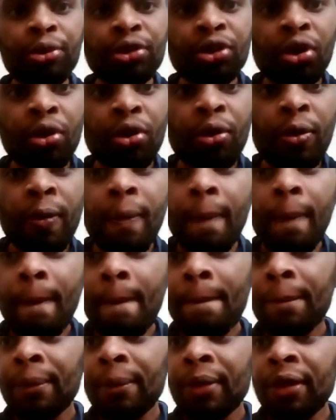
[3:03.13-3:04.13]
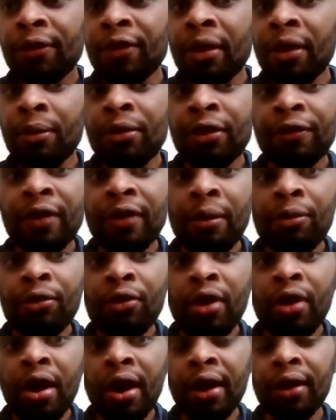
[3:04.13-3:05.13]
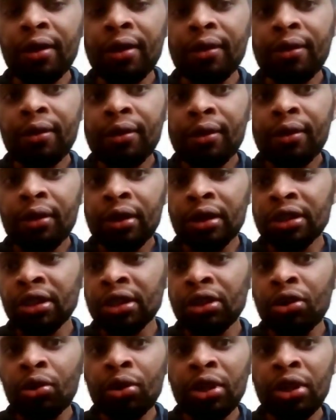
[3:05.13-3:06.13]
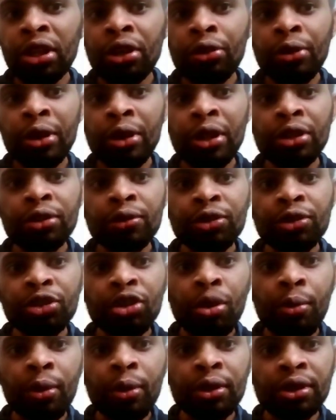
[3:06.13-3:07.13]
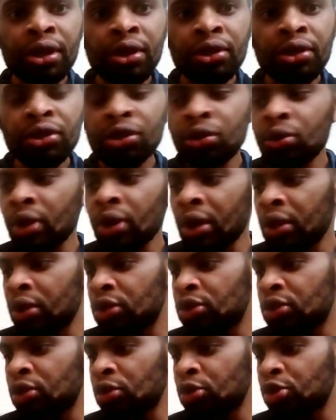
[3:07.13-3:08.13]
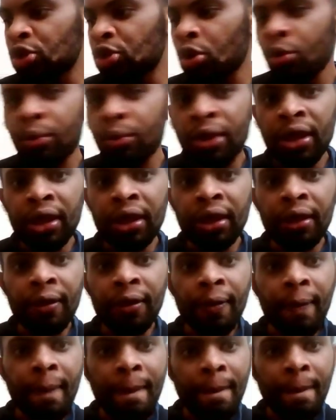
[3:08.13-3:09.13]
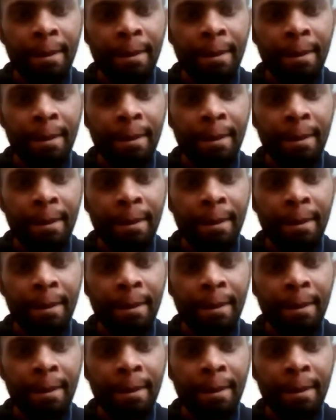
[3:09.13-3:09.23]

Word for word: So if I'm if I'm right, because I know the ingredients of soap because I used to do I used to do soap making.